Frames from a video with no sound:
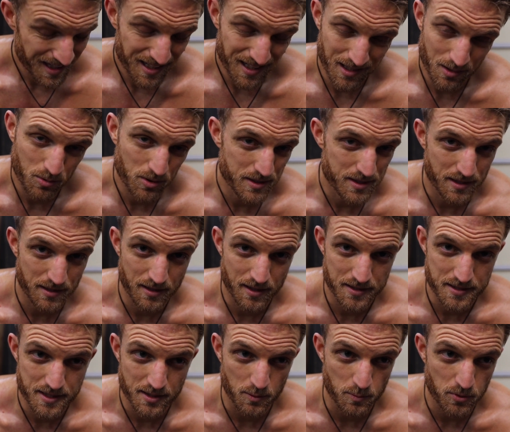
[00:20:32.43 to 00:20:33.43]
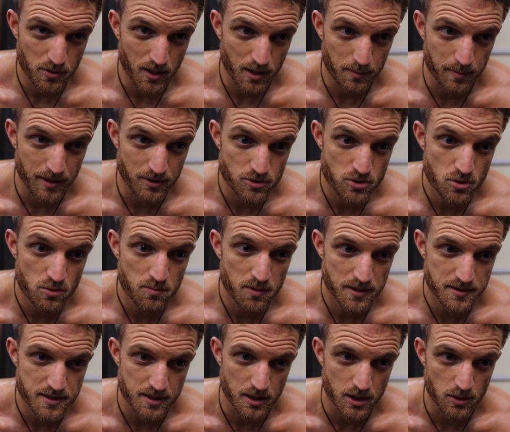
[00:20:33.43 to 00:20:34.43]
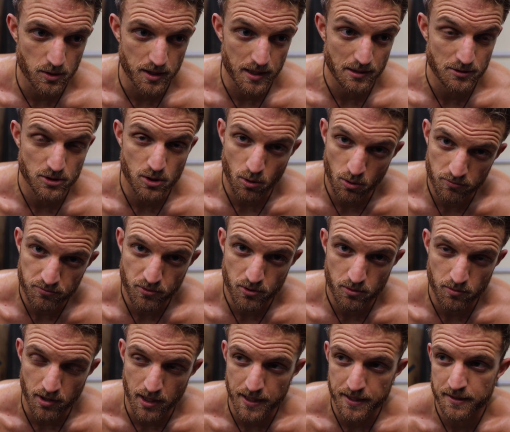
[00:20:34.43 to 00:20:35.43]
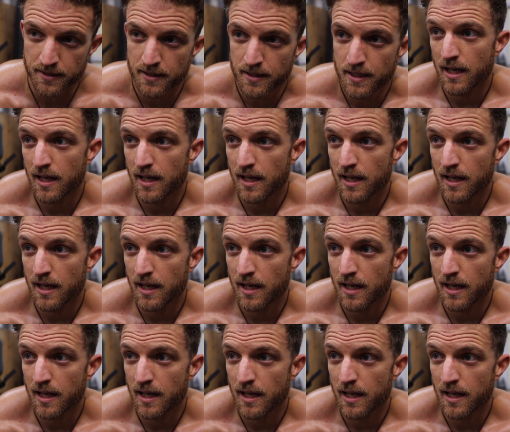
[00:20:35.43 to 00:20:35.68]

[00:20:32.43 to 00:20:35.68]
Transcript: It wasn't until probably about 2 months ago that I was going for a run.